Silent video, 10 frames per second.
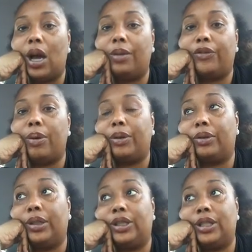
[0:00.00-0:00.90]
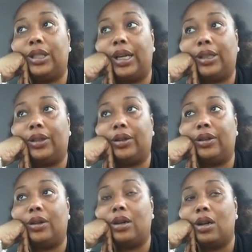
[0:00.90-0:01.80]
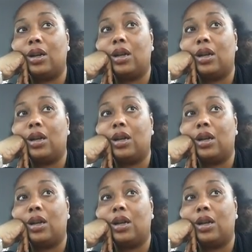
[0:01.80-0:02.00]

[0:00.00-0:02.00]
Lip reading: from the religious sector